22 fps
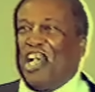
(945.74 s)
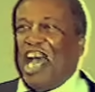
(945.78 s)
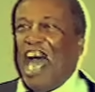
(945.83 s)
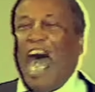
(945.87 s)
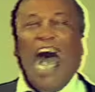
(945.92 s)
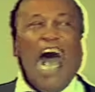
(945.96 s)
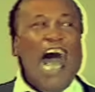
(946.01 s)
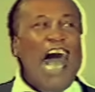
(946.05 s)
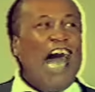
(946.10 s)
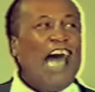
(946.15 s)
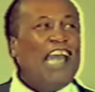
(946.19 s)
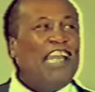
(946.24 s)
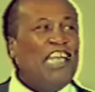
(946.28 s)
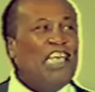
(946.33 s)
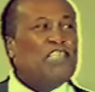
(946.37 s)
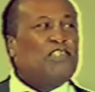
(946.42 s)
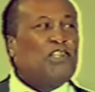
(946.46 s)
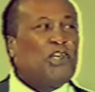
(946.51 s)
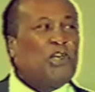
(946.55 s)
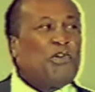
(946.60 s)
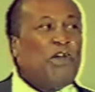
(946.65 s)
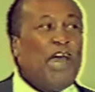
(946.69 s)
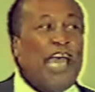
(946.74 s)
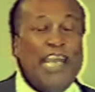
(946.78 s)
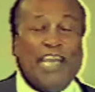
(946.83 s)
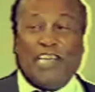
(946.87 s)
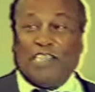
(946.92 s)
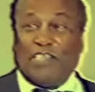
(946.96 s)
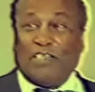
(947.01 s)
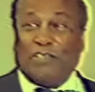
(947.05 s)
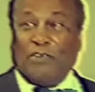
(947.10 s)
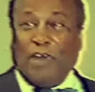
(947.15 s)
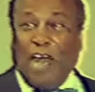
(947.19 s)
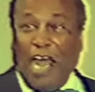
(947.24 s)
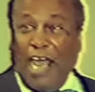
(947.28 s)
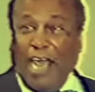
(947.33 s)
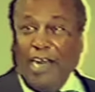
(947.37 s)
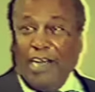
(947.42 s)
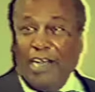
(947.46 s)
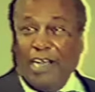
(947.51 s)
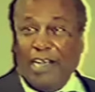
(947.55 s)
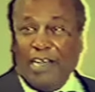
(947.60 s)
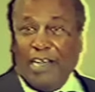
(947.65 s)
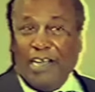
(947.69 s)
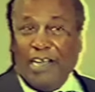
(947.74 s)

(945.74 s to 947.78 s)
God is the greatest, right?